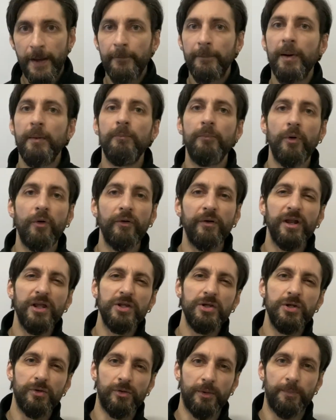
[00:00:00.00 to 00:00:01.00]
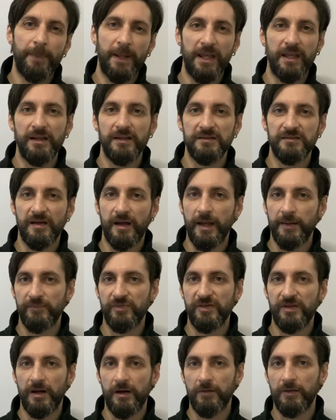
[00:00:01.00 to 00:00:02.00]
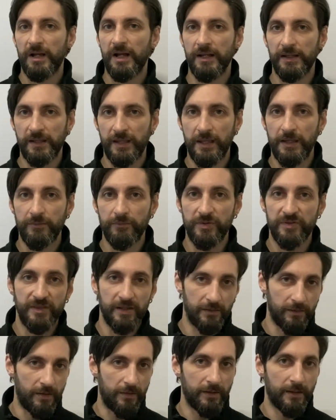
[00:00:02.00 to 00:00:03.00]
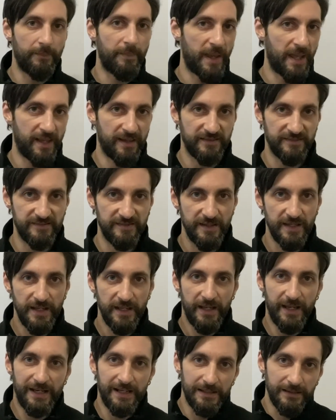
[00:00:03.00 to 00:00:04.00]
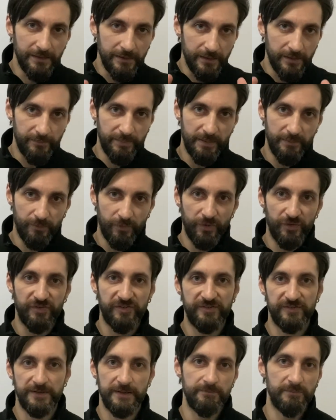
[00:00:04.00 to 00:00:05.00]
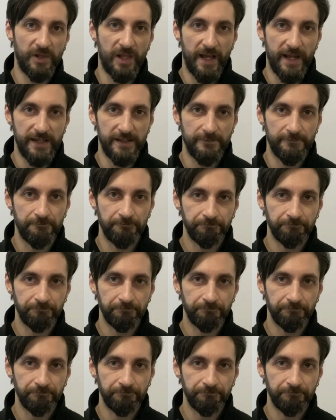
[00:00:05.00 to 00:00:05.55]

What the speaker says: but more in a European type style cut gi with the longer pants and a little bit more slimline.